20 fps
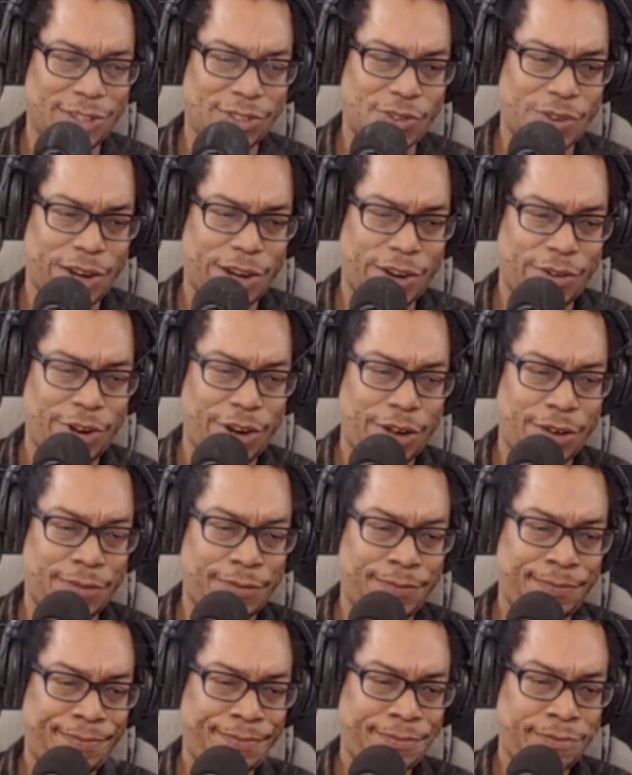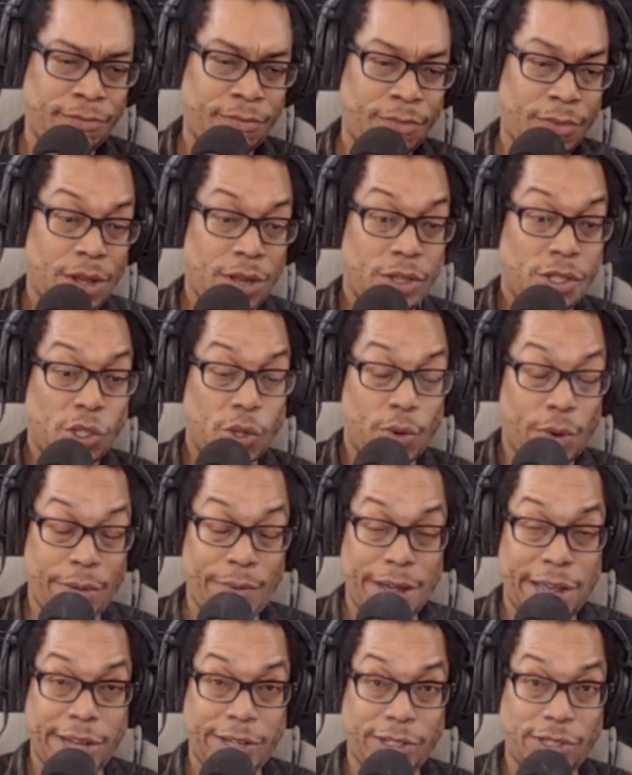so I don't know. So
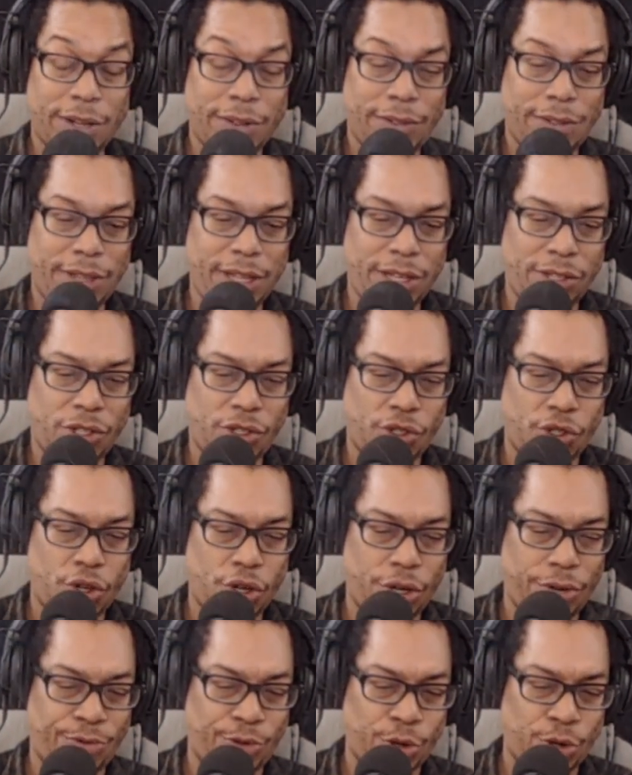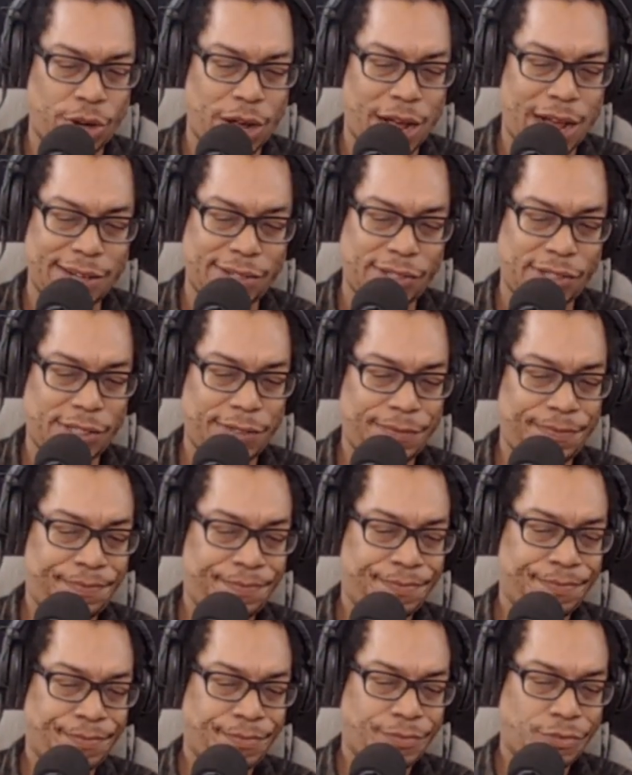anyways, this is good for us,
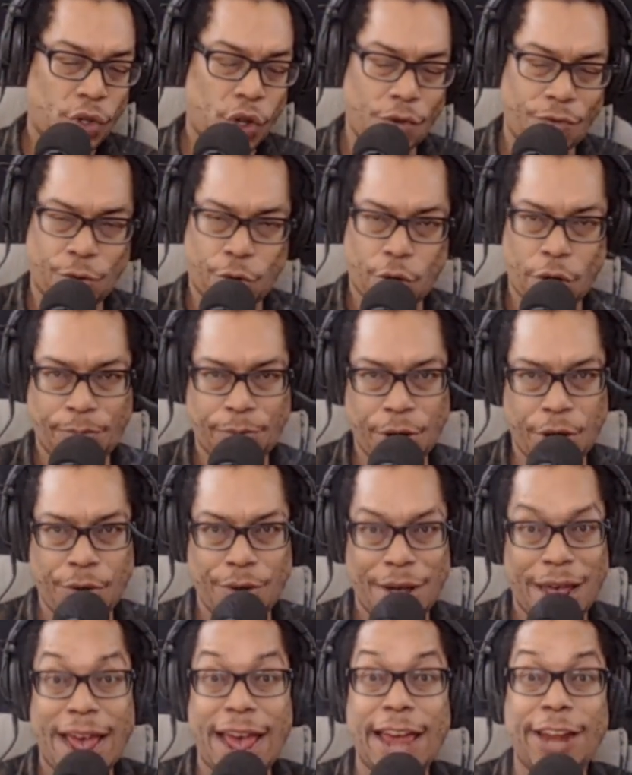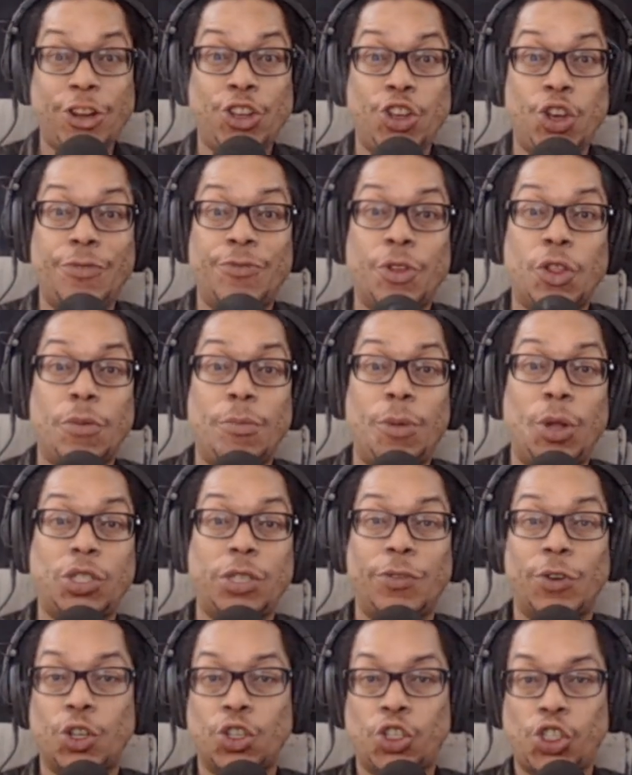good for crypto, and good for the
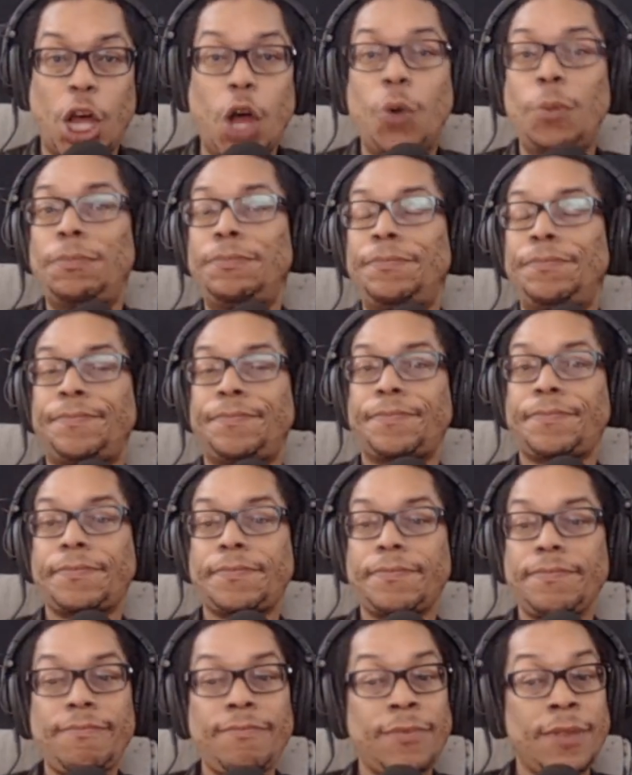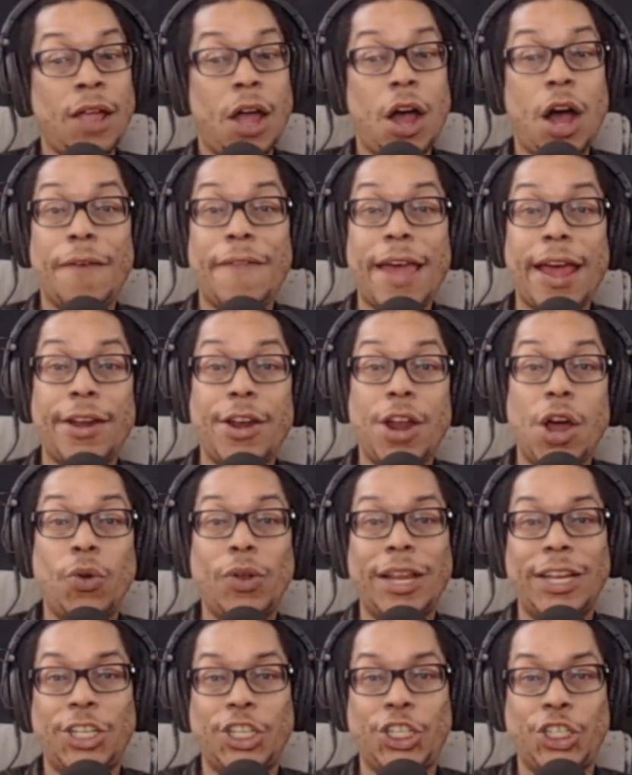multiverse. So on that note,
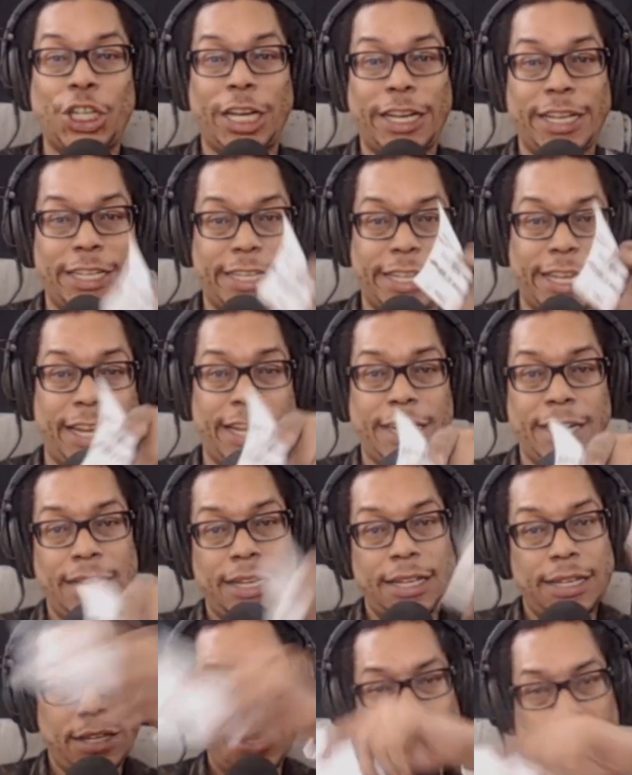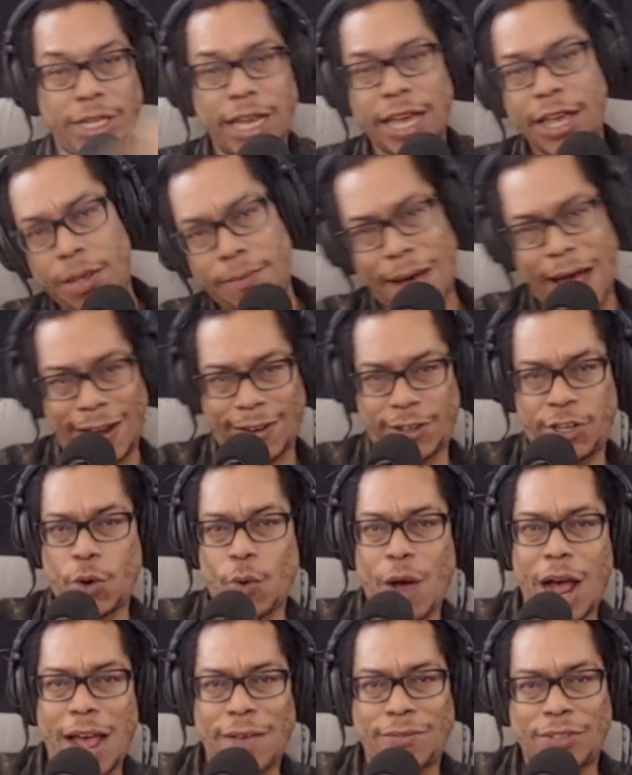let's chill it and kill it to get you back to your
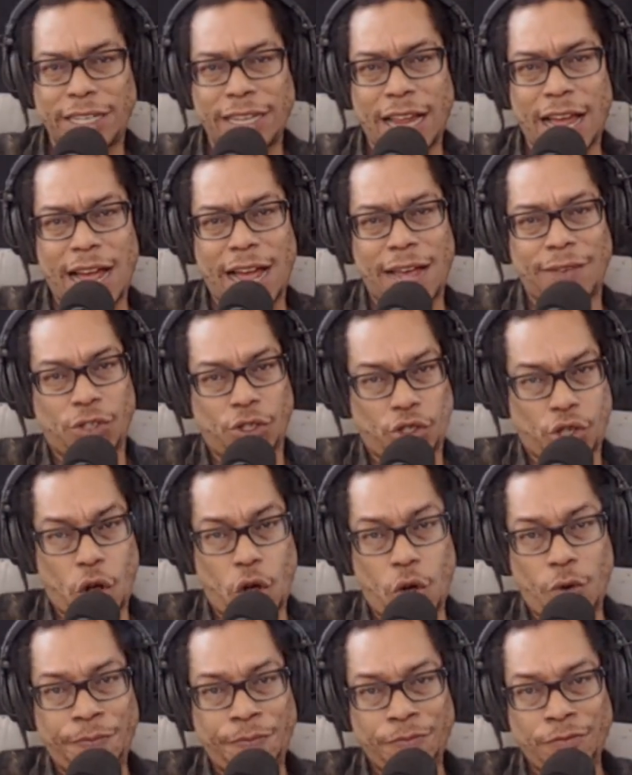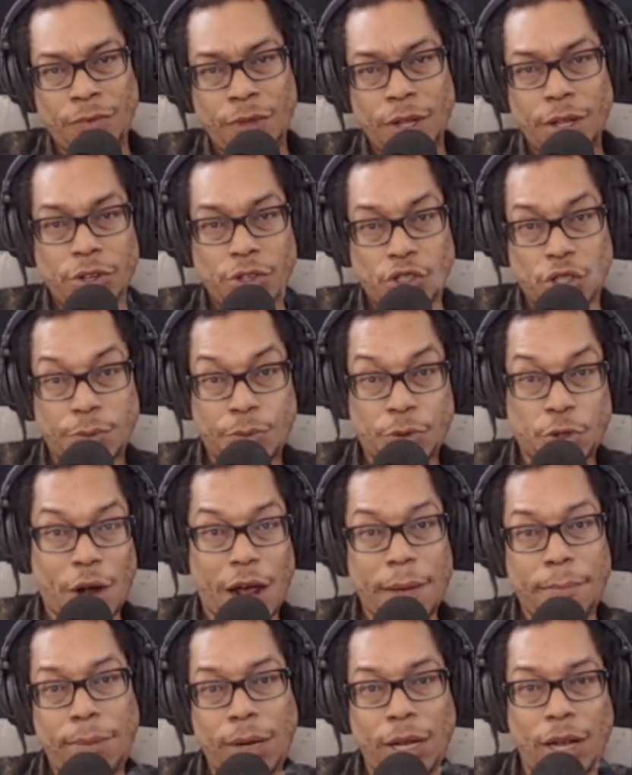wives and lives. So
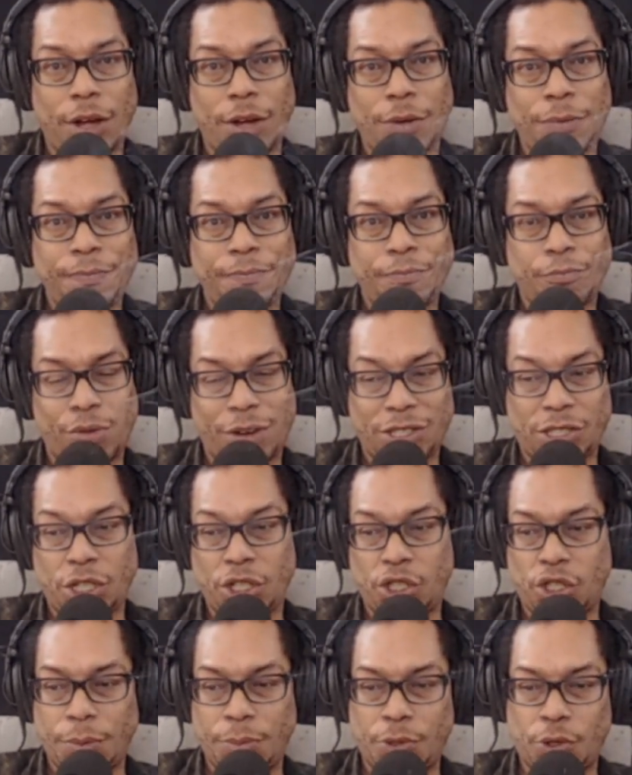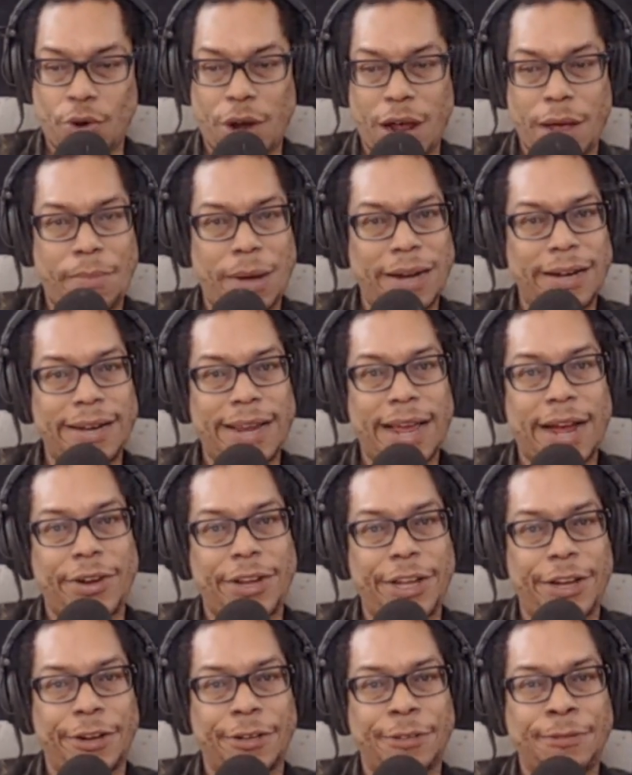subscribe below, press the subscribe button down
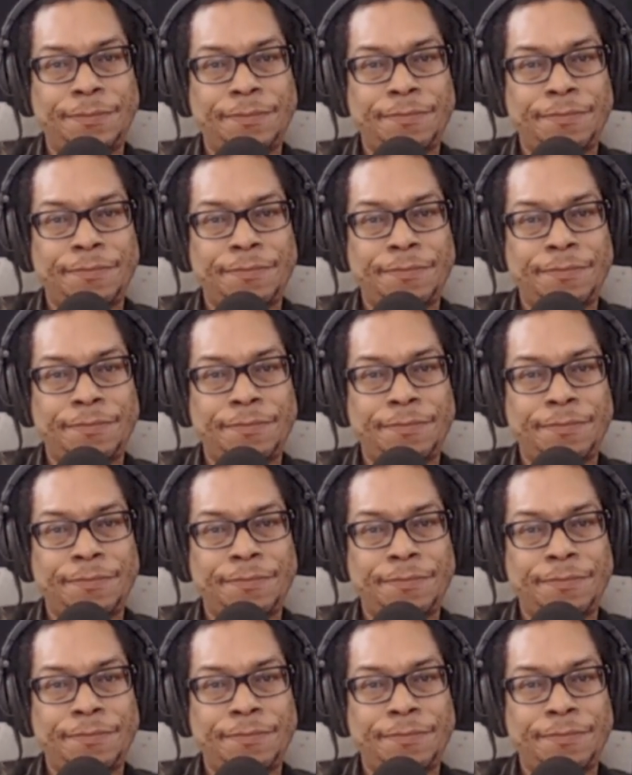here,